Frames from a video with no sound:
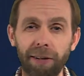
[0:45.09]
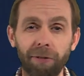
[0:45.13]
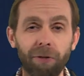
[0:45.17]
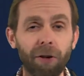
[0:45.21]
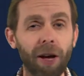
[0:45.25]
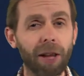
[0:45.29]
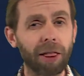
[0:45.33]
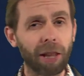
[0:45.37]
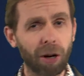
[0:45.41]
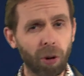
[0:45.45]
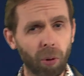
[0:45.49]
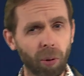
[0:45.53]

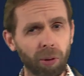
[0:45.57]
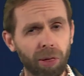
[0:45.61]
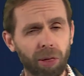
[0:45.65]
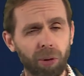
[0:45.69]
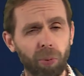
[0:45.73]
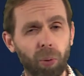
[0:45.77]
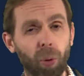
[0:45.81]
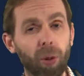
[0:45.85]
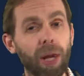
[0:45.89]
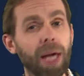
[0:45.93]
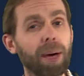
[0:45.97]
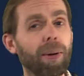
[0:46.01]
Further
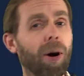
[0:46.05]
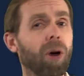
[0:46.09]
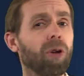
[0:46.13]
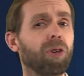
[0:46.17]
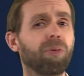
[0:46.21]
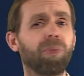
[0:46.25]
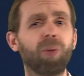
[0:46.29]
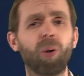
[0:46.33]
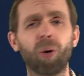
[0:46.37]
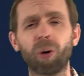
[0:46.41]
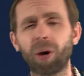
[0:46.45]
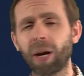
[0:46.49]
north, we'll keep
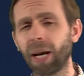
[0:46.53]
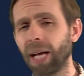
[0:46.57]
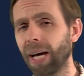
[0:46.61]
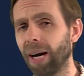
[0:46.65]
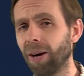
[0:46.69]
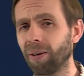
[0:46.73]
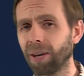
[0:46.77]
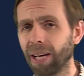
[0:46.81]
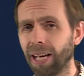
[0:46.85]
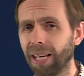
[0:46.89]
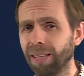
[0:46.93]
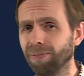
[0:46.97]
hold of more
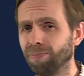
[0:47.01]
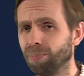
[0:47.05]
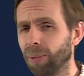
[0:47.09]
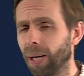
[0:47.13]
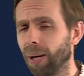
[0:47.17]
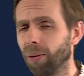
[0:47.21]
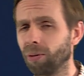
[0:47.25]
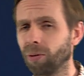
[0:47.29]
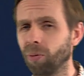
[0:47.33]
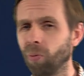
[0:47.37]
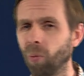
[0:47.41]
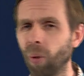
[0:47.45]
cloud and
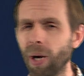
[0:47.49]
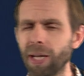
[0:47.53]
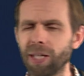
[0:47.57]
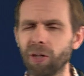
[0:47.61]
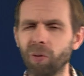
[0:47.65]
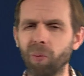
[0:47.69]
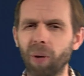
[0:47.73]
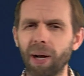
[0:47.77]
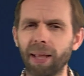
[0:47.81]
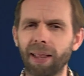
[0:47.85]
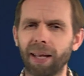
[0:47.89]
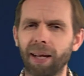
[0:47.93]
perhaps some
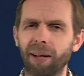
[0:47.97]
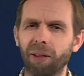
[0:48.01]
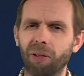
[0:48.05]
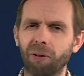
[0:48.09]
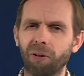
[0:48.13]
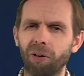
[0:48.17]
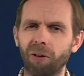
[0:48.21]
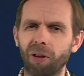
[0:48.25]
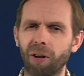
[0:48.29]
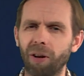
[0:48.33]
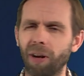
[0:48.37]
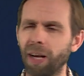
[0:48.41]
wetter weather
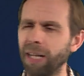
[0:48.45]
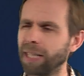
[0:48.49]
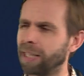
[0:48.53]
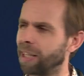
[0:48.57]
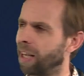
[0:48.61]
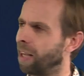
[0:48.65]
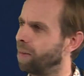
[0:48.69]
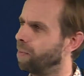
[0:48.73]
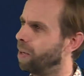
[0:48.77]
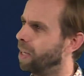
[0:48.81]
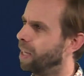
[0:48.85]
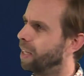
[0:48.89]
through the night
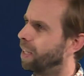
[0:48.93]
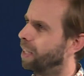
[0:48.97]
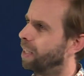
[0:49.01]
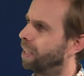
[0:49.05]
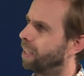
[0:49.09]
time.